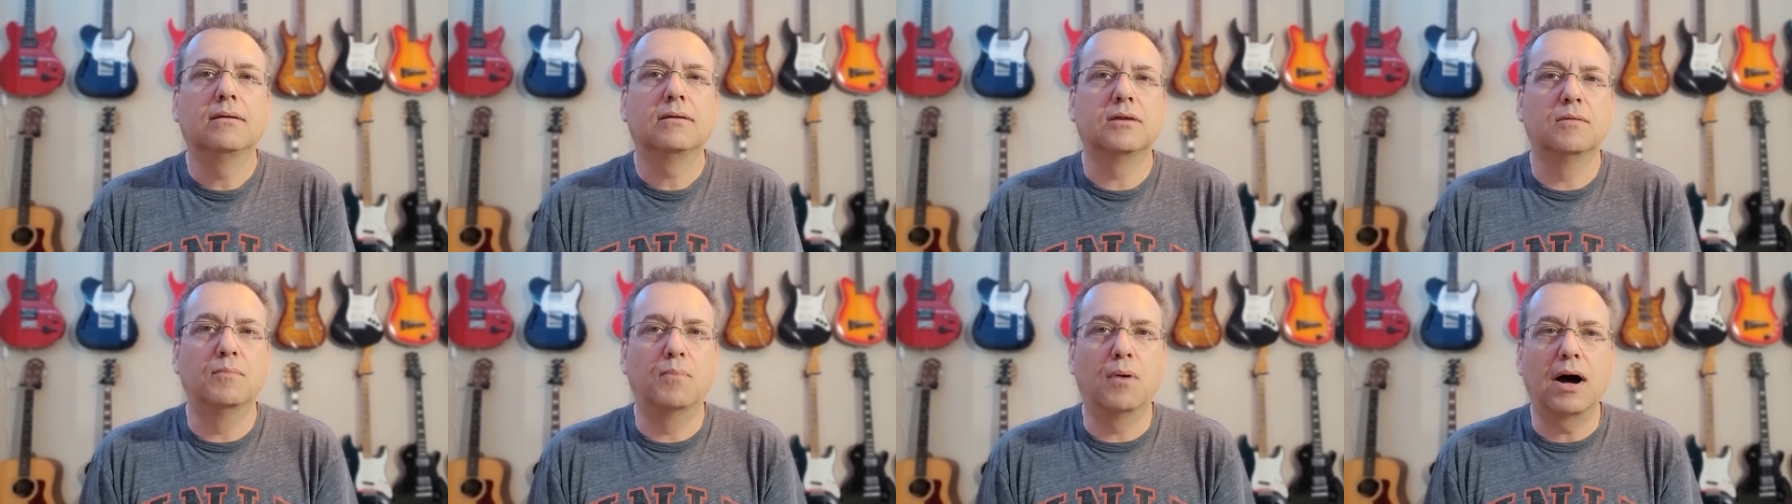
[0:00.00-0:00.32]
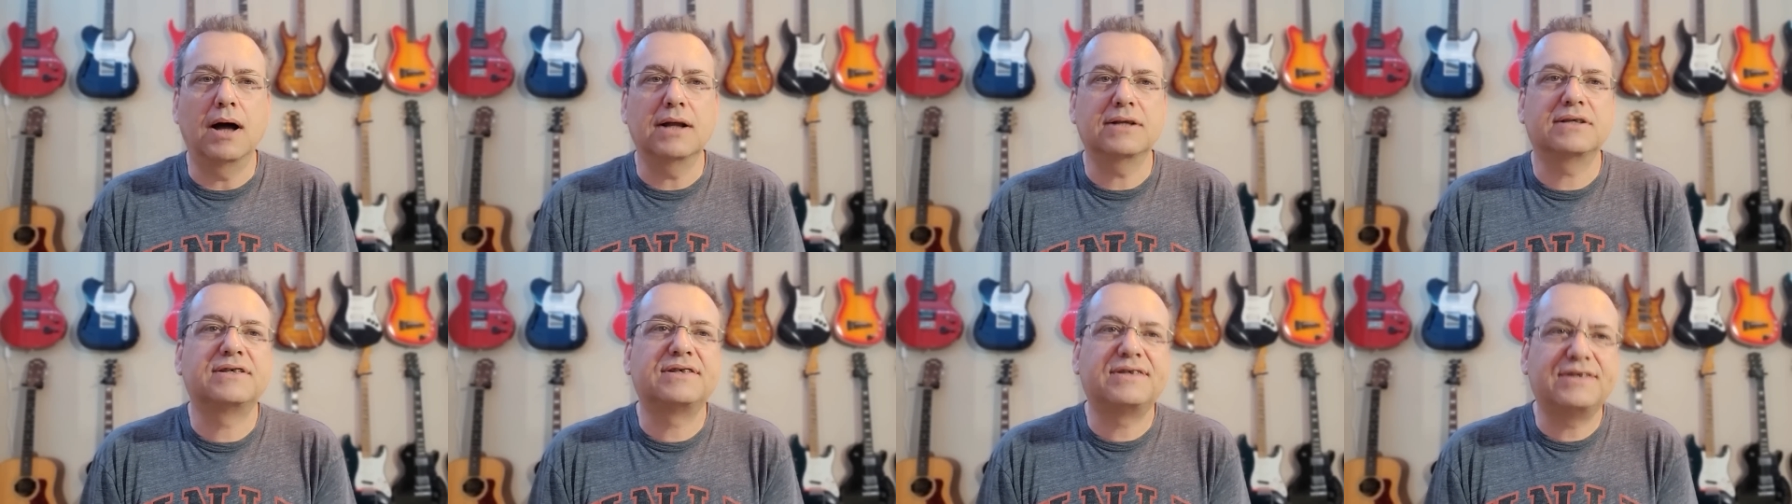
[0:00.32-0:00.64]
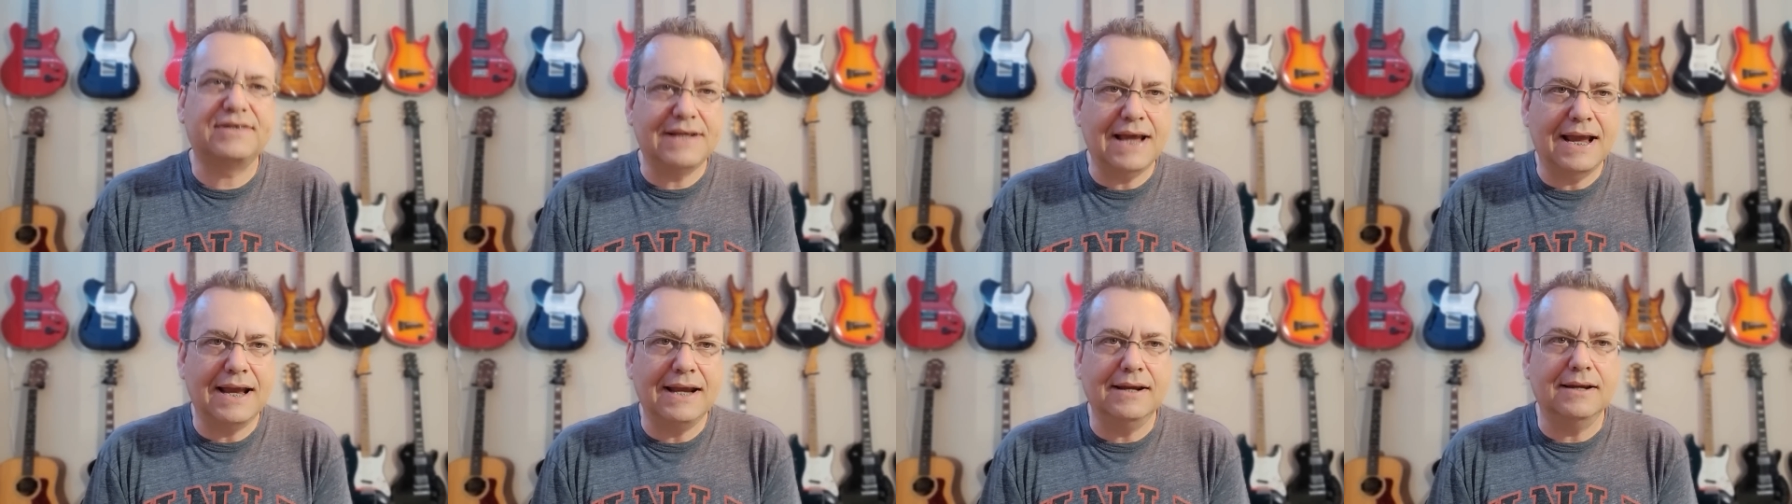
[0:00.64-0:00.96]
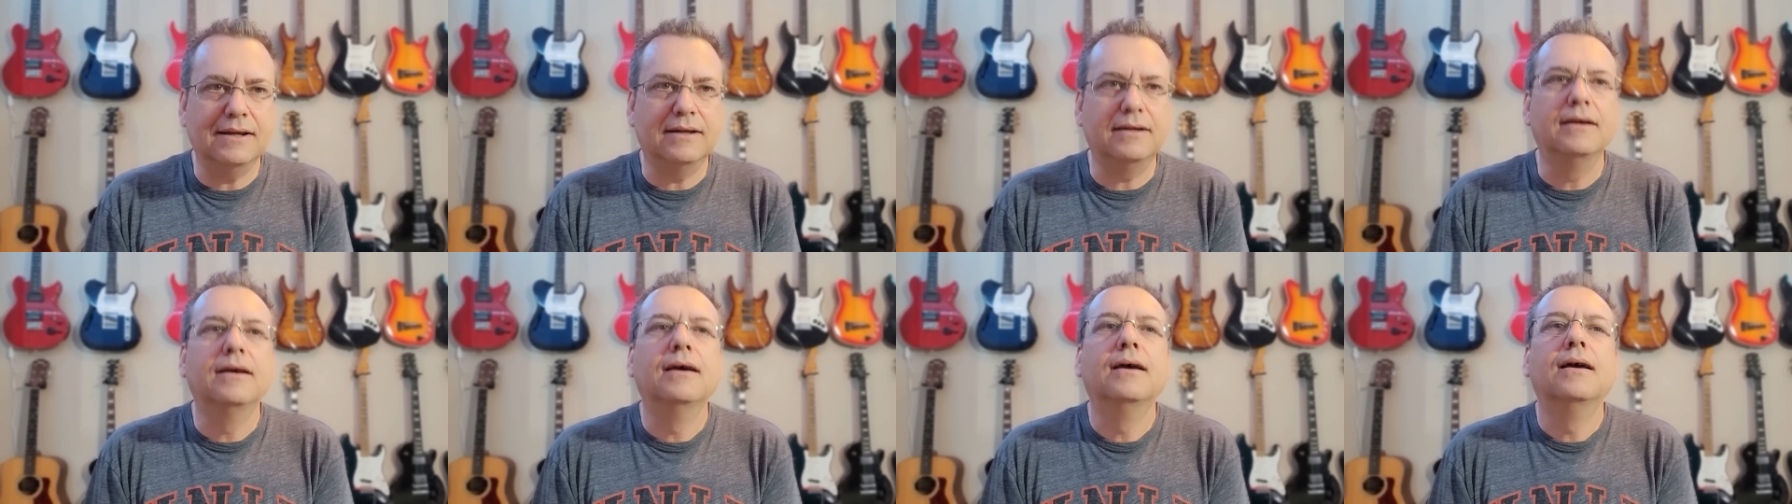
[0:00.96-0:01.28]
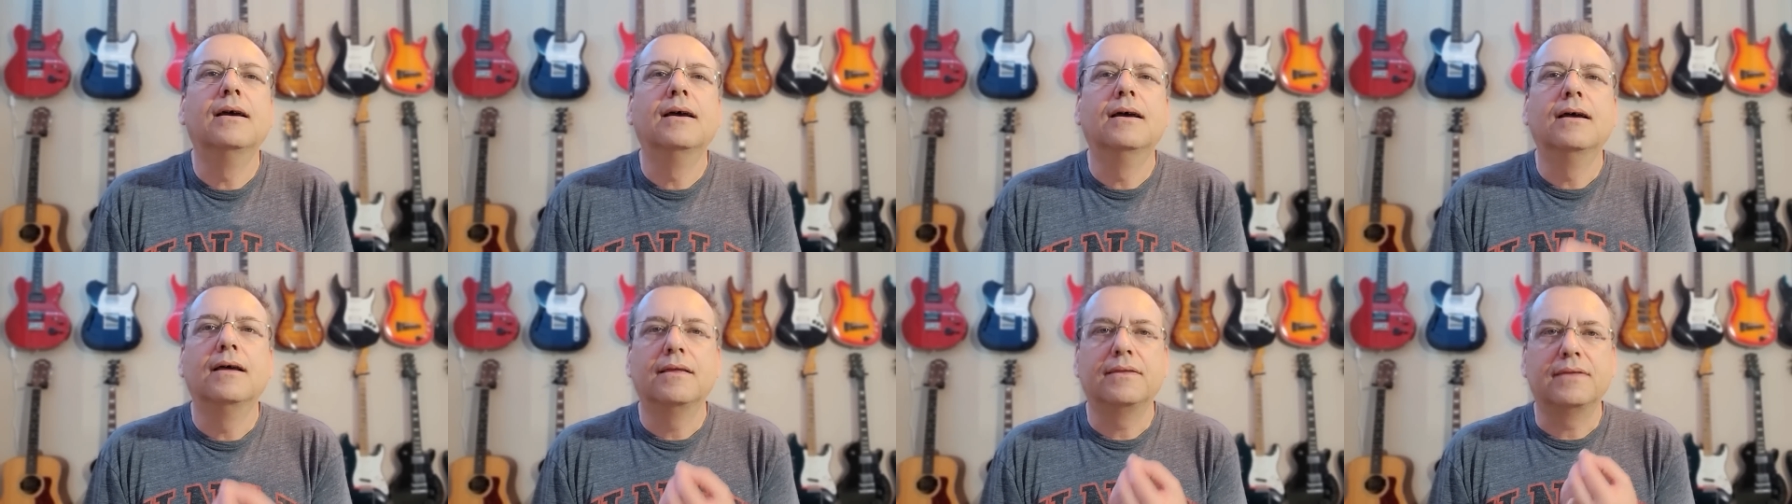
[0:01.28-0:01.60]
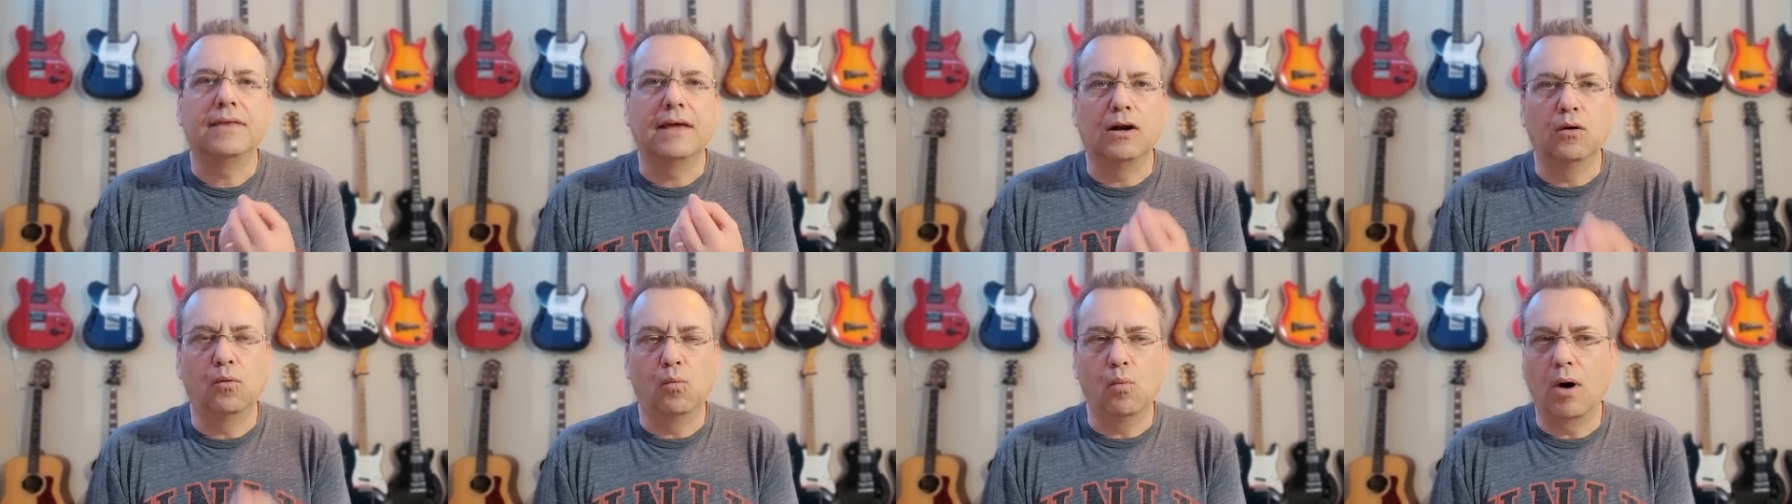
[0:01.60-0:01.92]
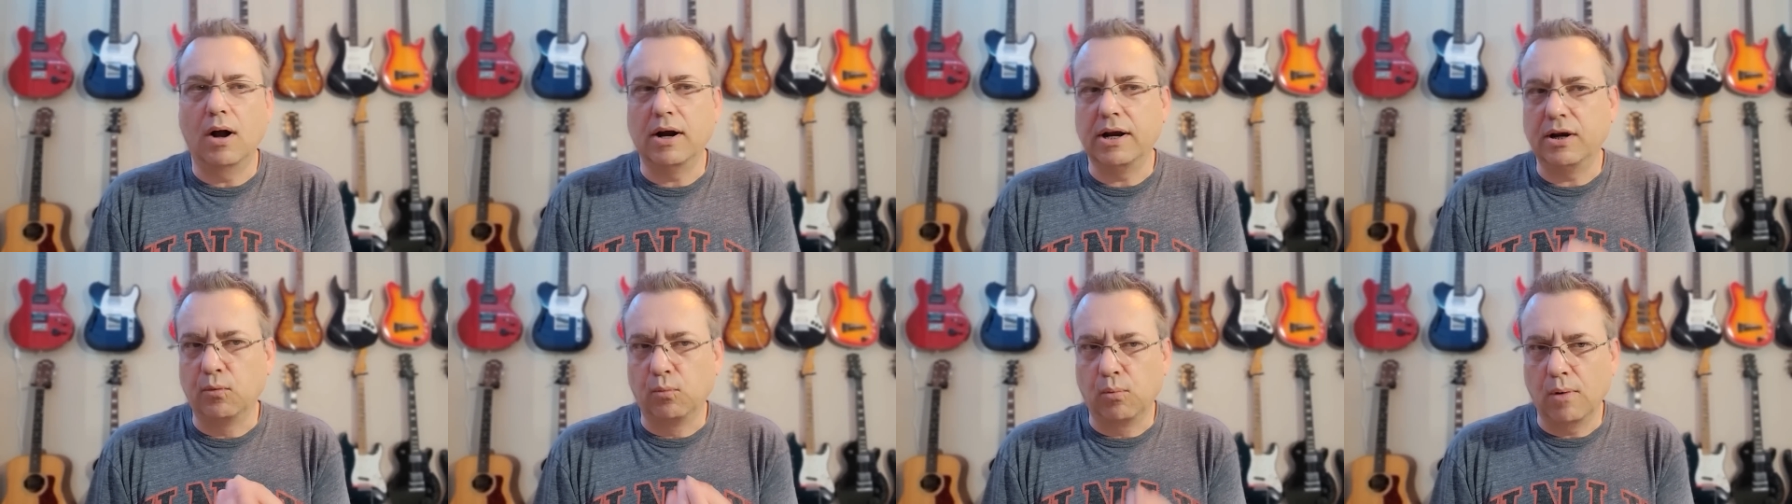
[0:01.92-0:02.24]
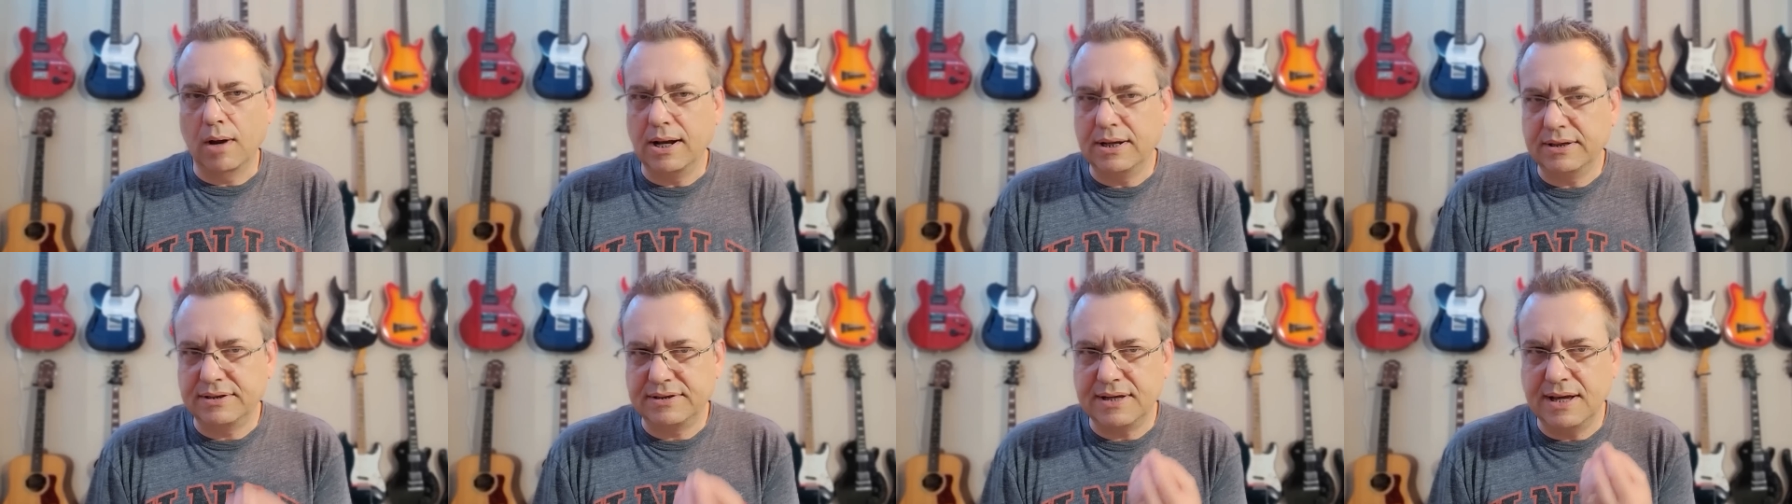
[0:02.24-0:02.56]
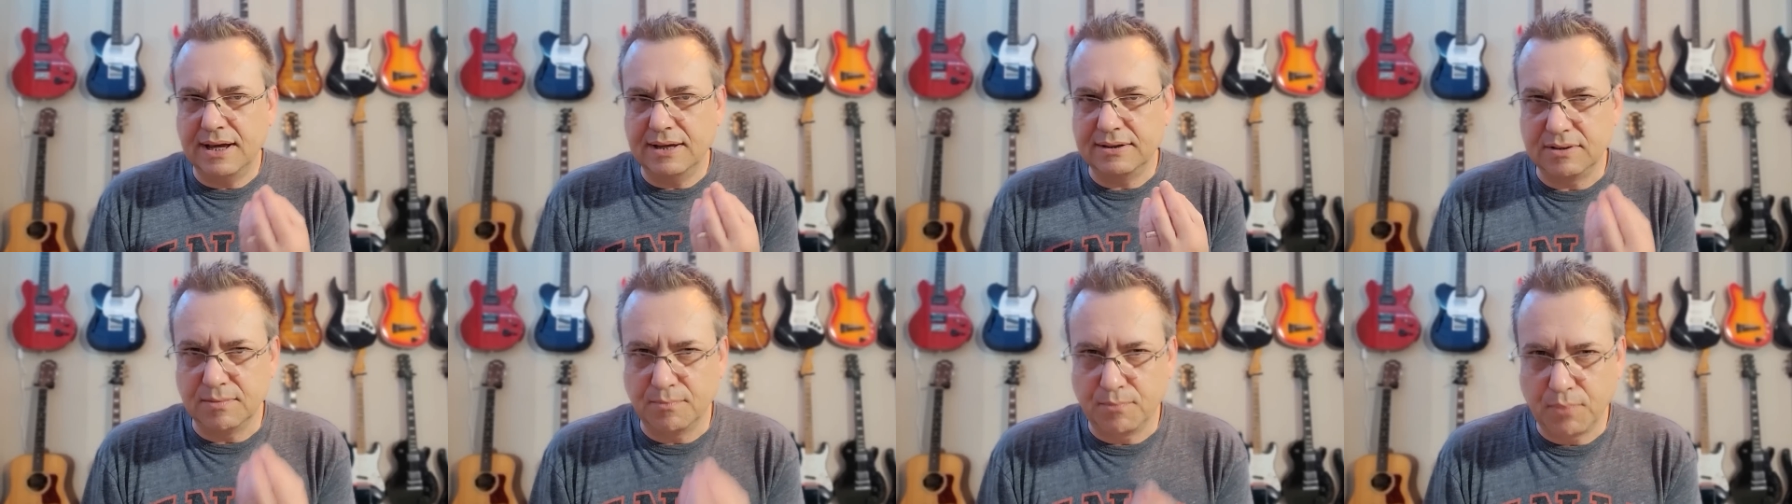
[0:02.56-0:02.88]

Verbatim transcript: the bot stated that it wanted rights as a